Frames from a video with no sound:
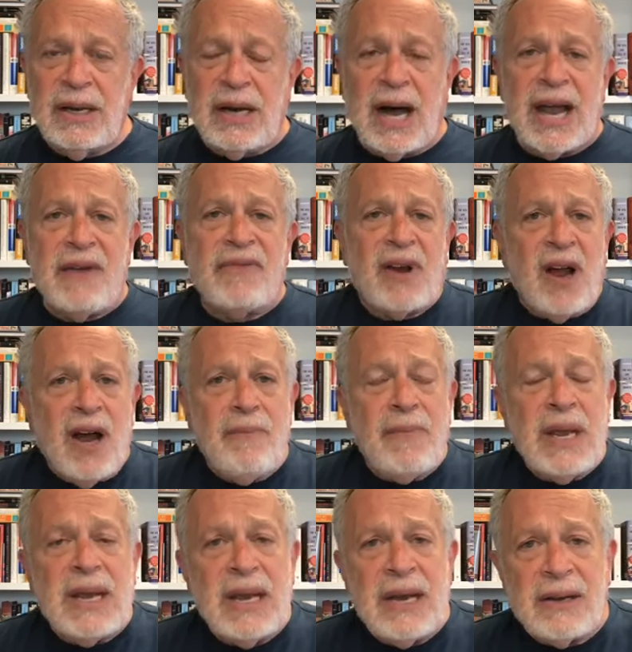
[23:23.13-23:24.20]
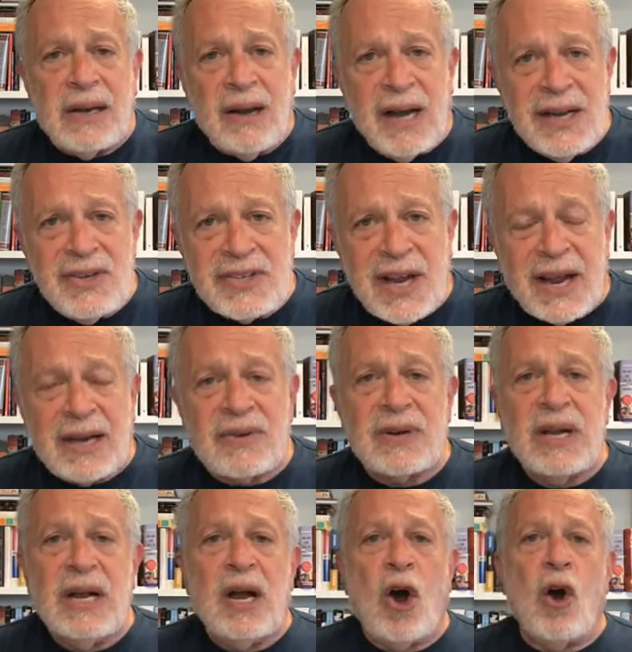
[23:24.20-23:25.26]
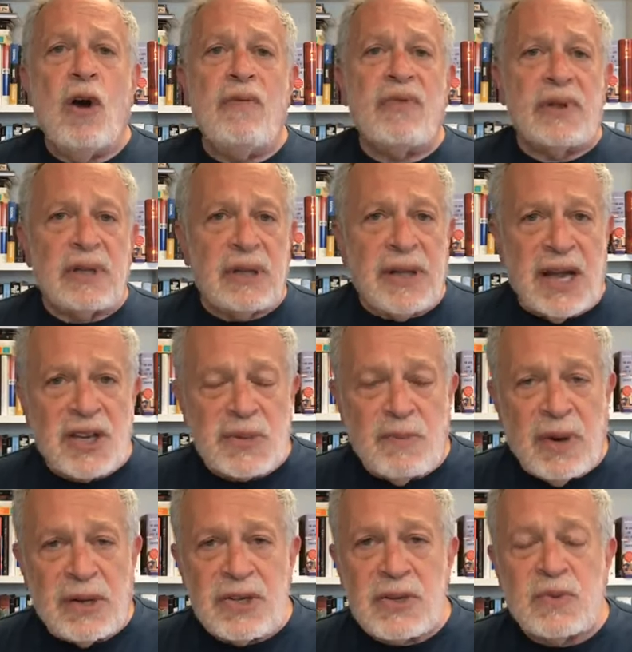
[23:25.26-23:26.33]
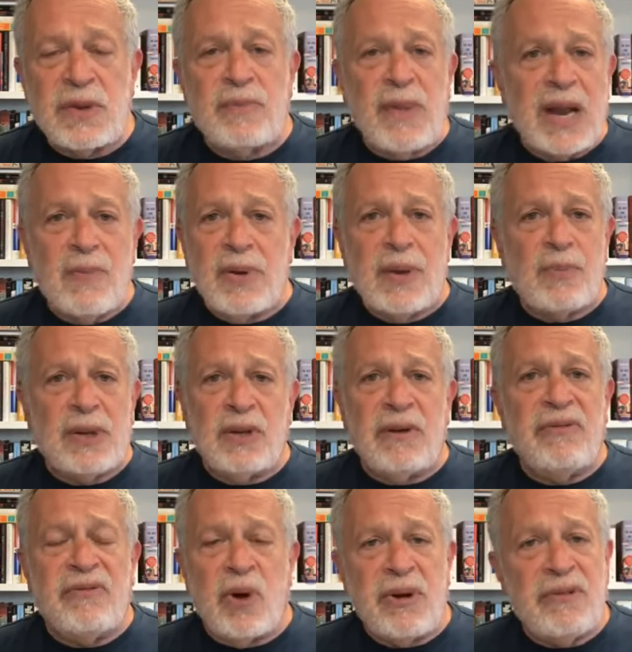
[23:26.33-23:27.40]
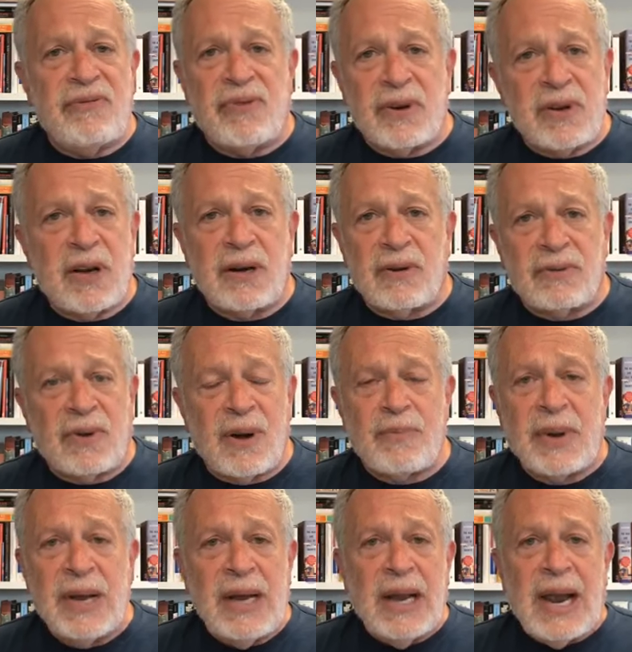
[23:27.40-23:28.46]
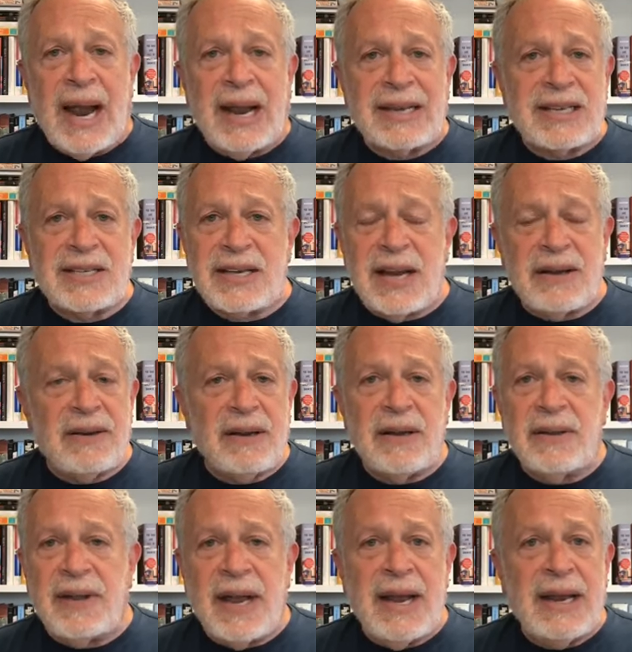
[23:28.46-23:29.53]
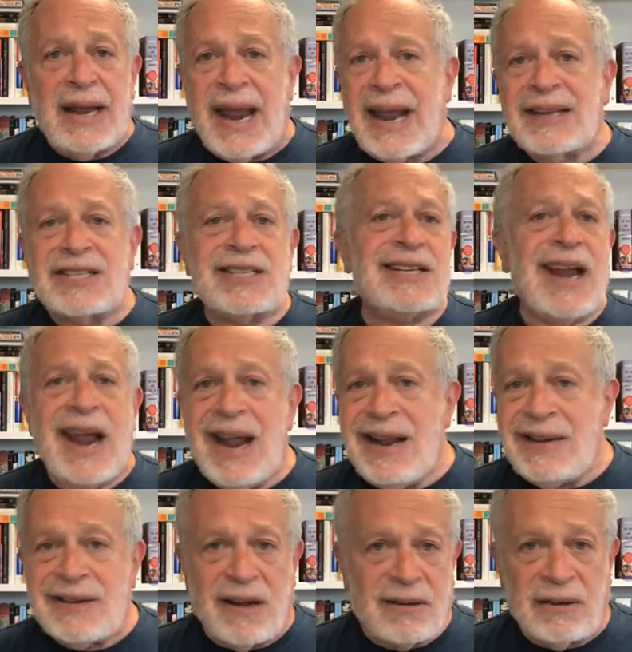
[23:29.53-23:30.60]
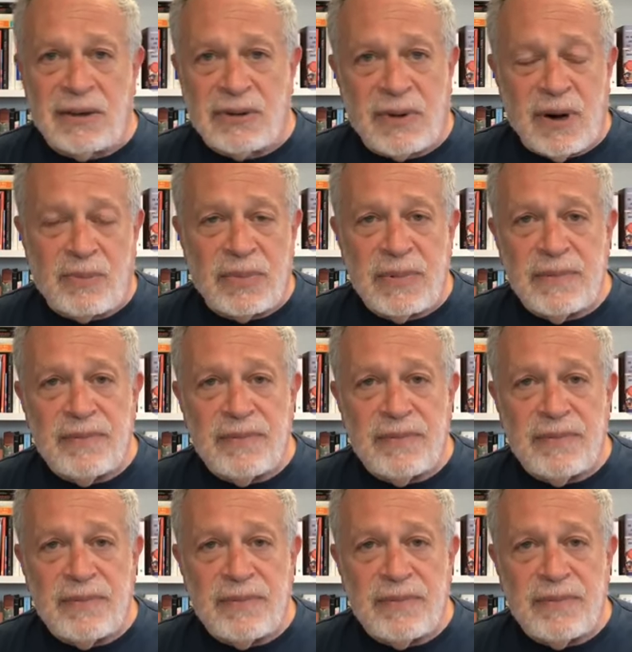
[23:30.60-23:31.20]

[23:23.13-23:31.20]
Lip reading: I've come in contact over the last months with many people who voted for Donald Trump and said they can't stand Donald Trump.